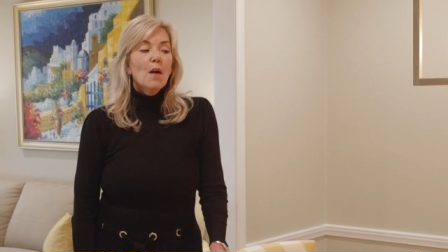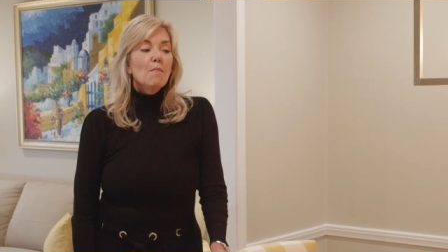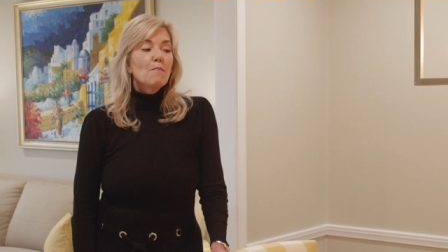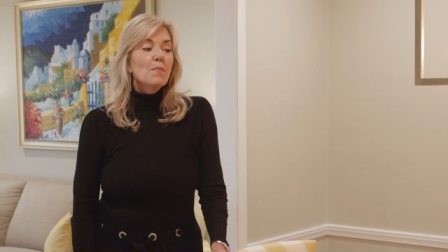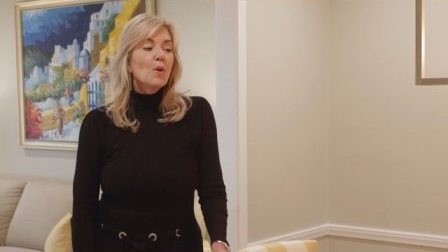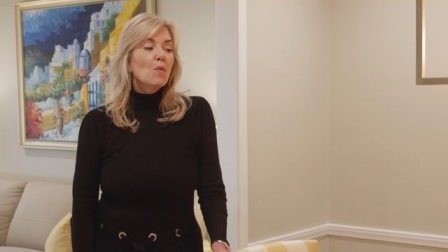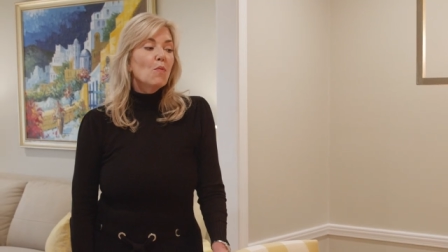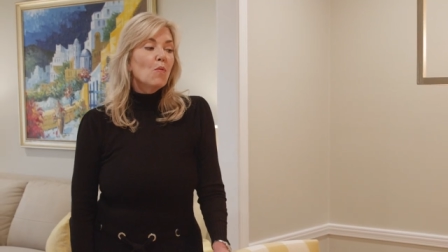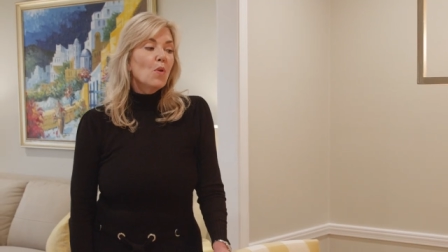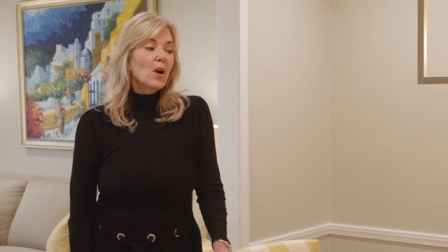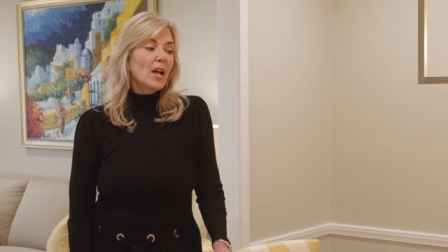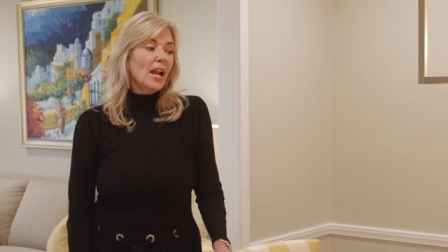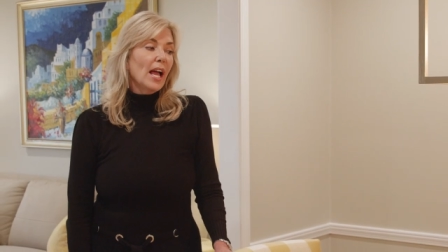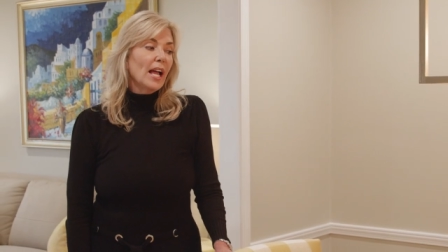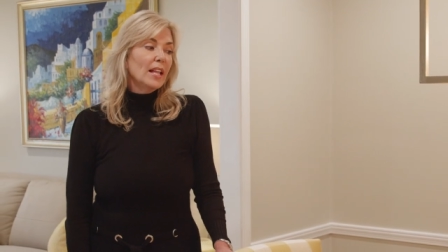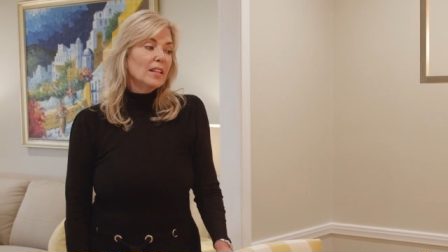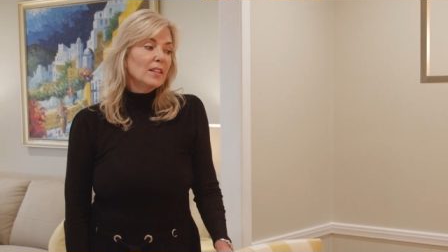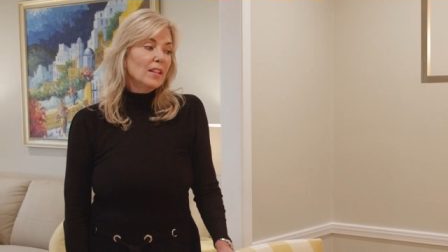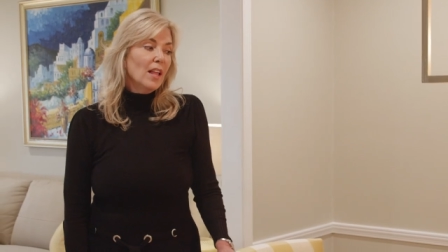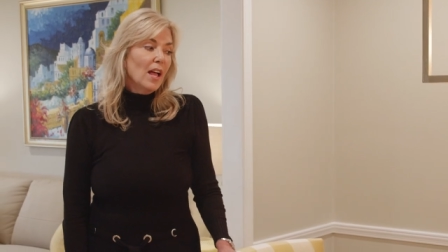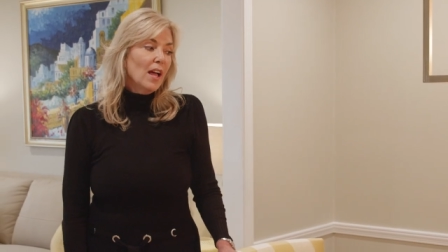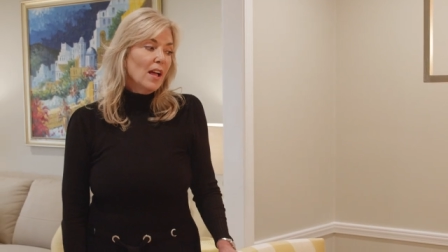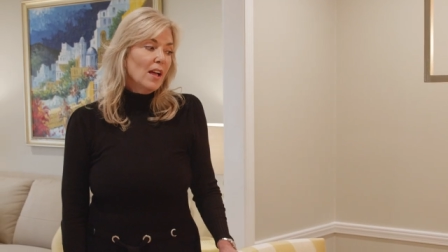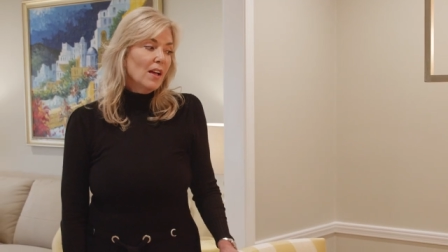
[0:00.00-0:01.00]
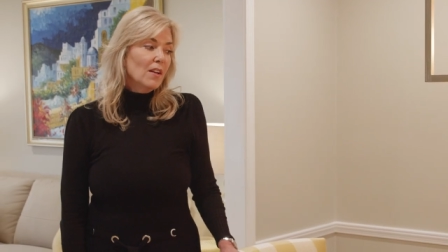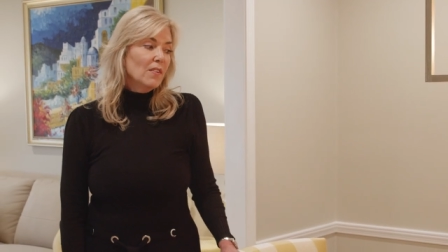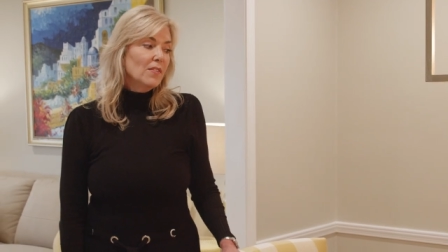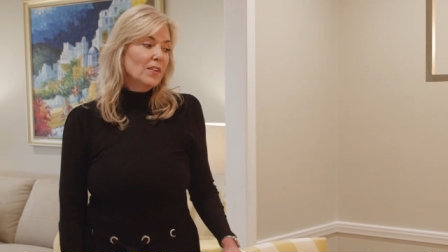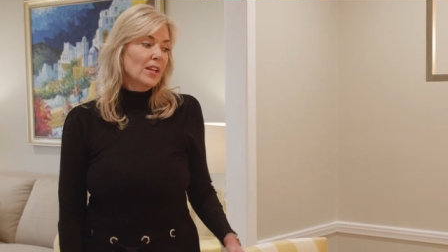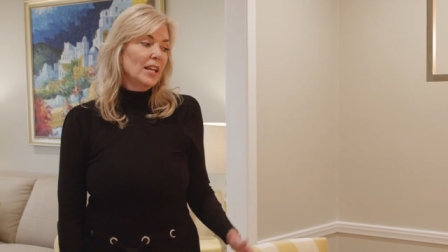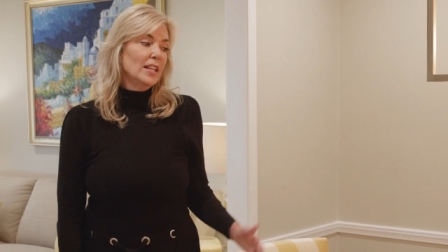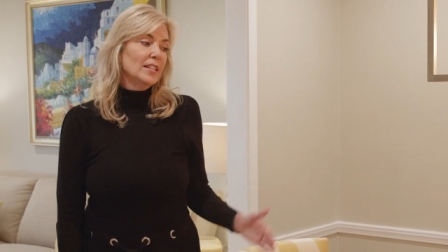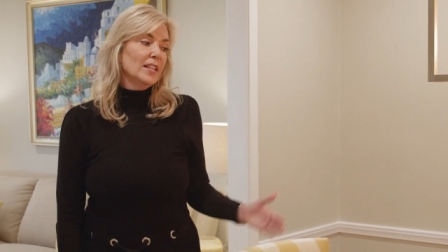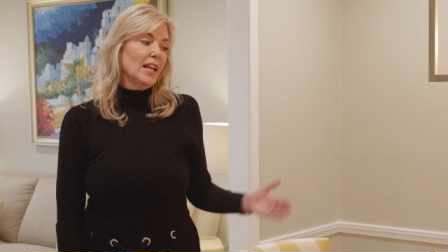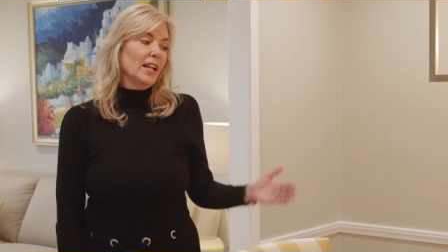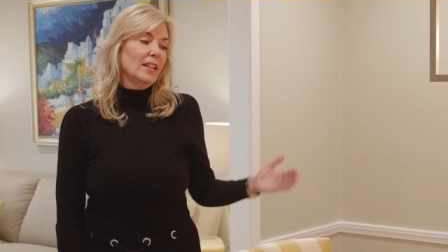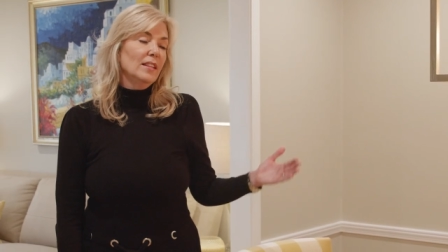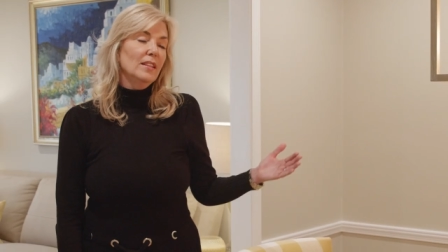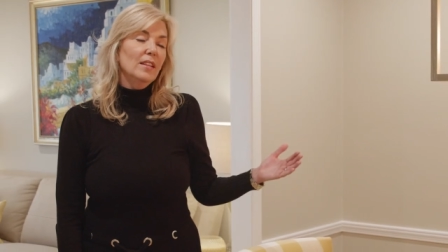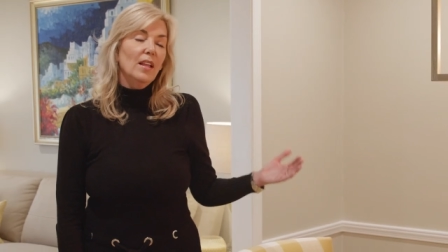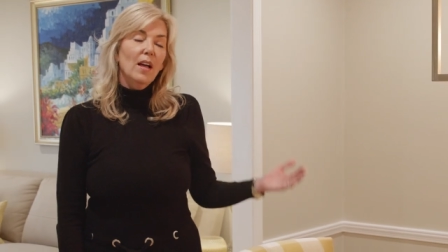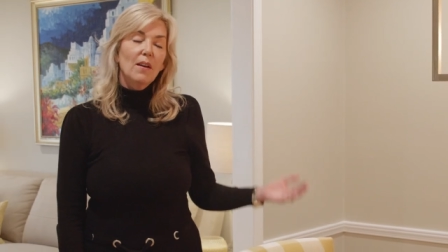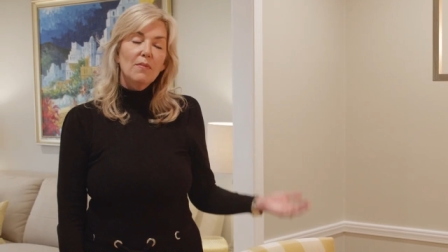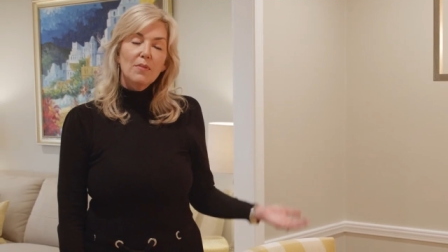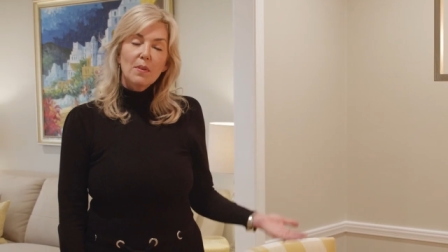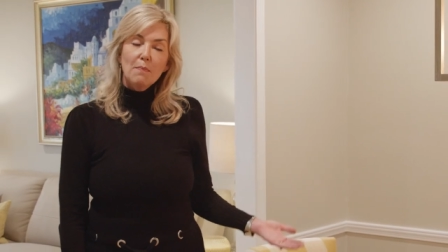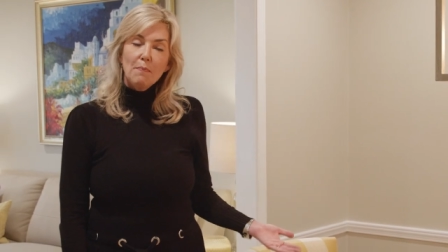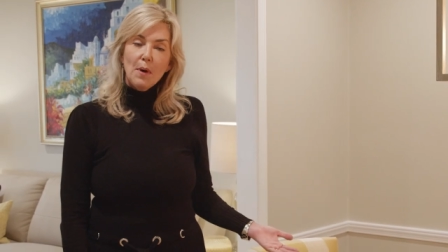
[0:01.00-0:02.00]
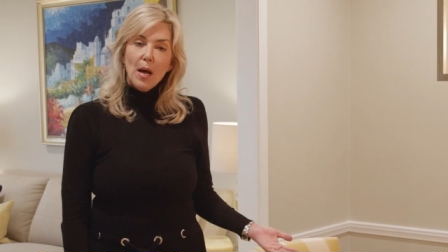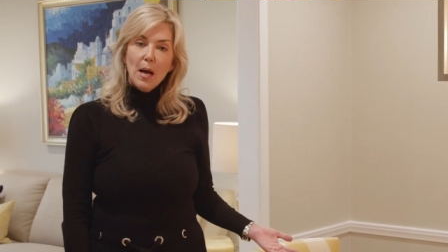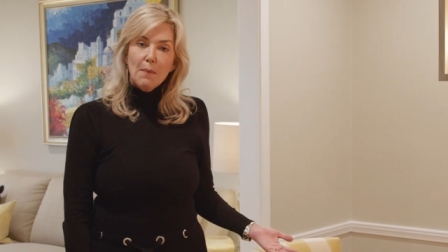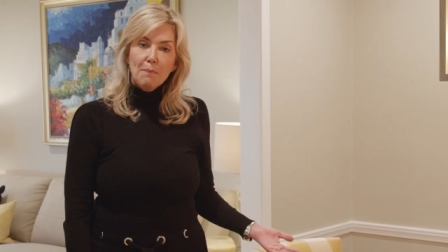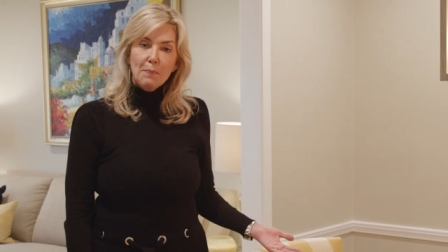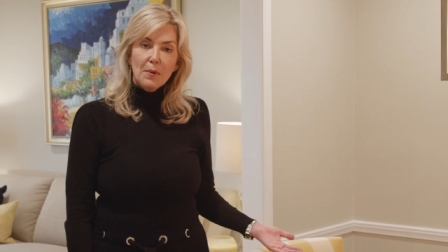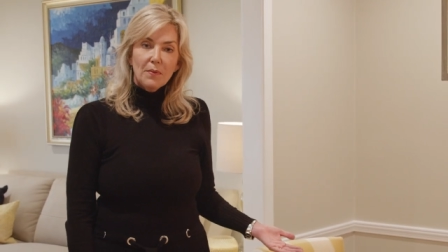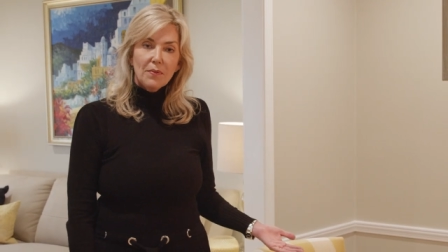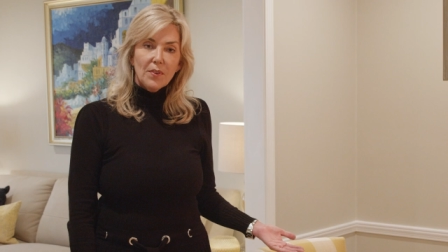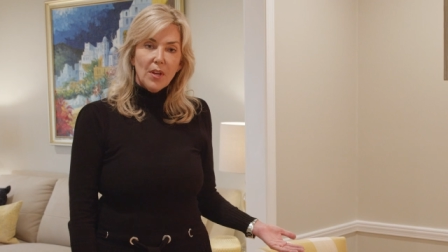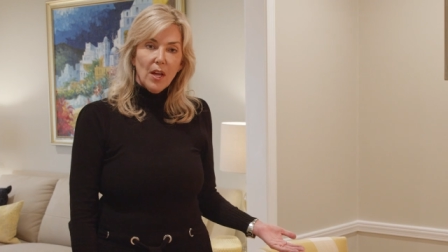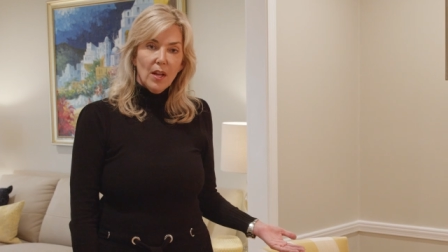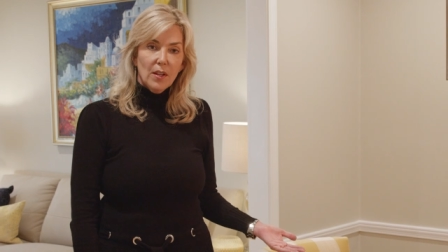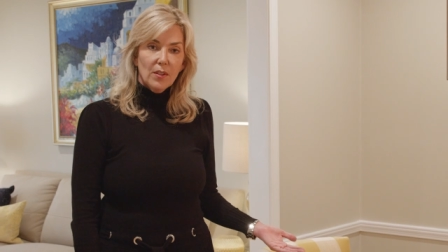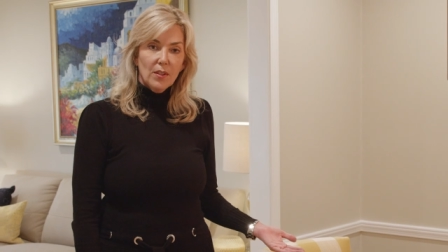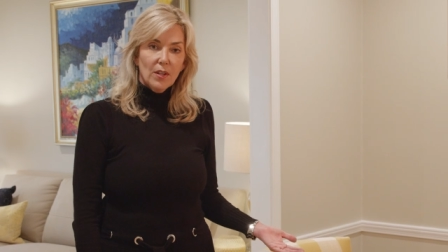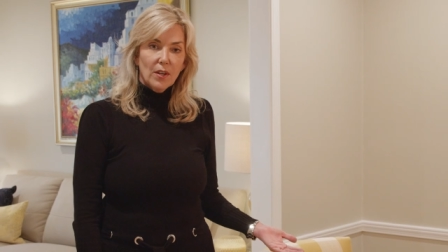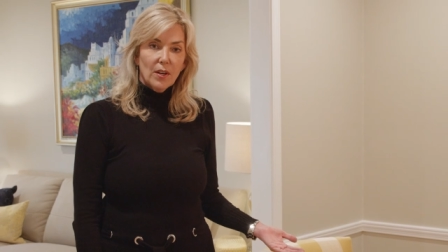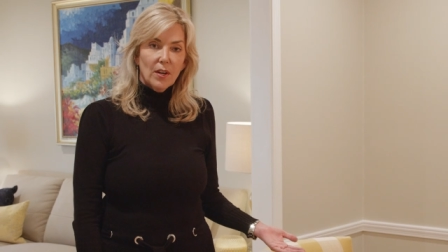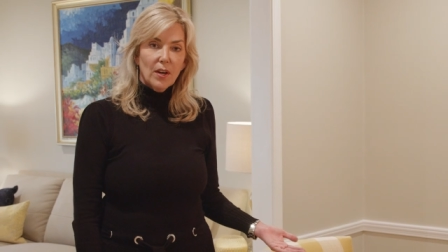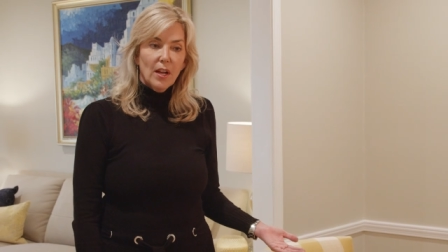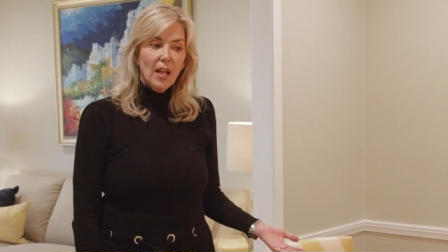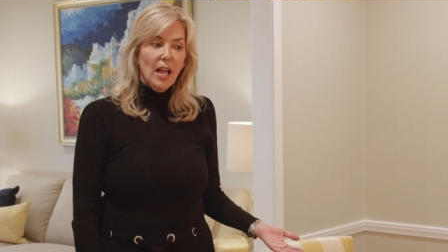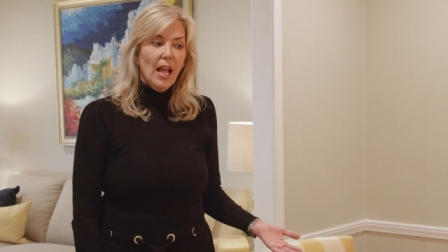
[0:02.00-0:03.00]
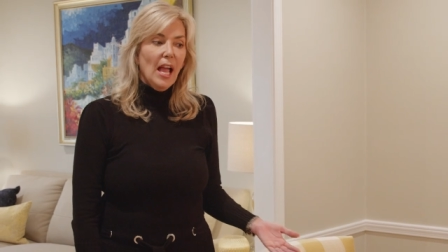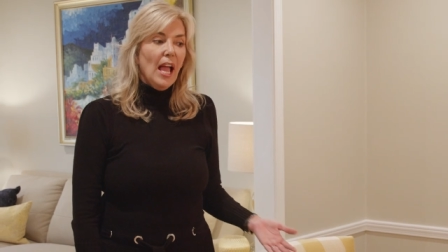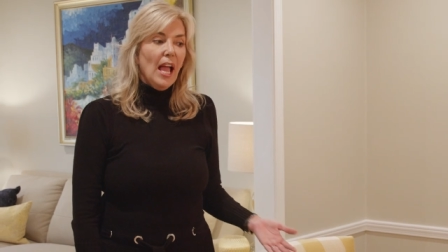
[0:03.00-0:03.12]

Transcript: But what I love is I love the pop of color,